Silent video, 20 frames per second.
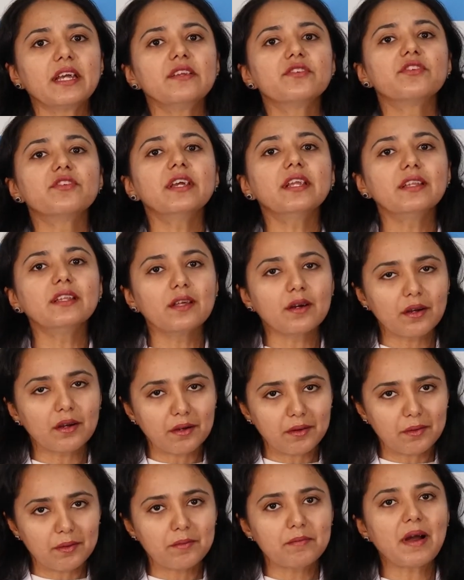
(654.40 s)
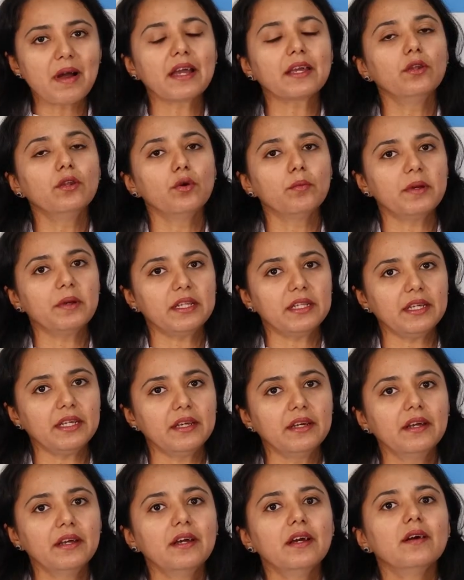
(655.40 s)
treat the maculopathy.
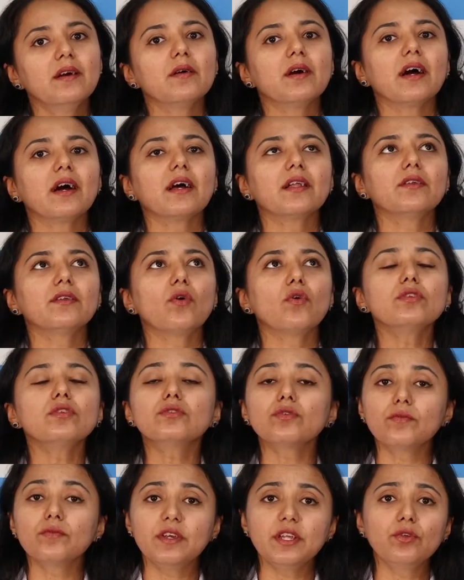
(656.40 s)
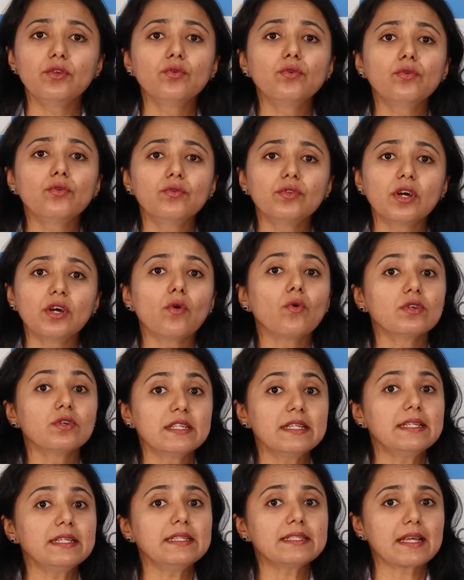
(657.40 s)
And also we do the
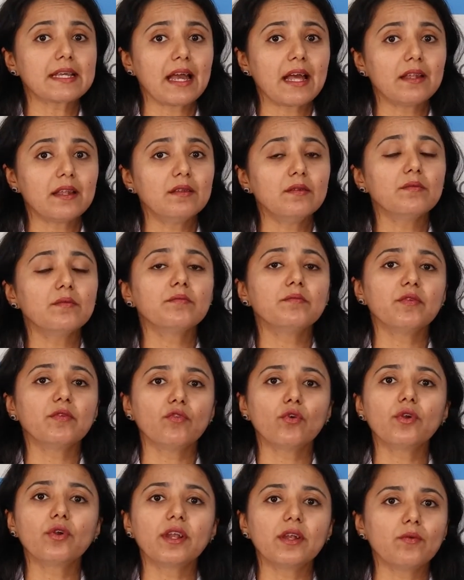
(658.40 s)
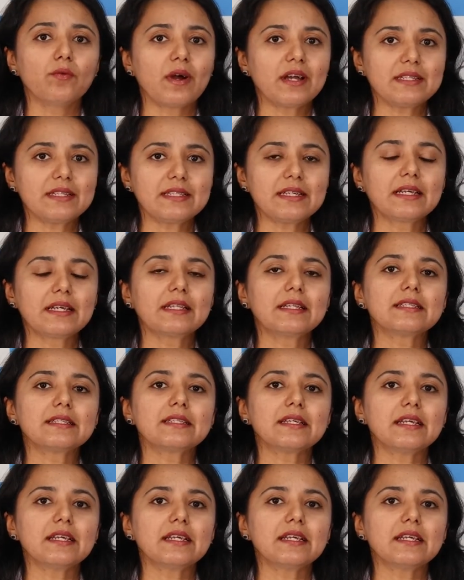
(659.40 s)
OCT scan before advising these